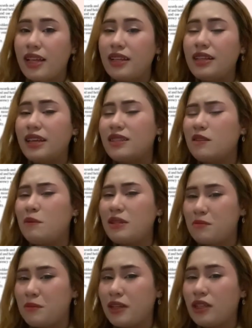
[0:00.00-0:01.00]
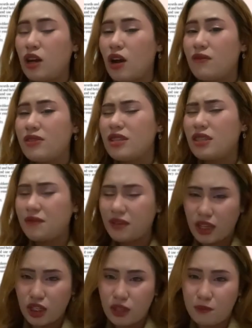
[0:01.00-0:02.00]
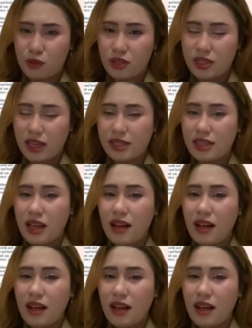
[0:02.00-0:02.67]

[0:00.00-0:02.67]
the establishment of certification process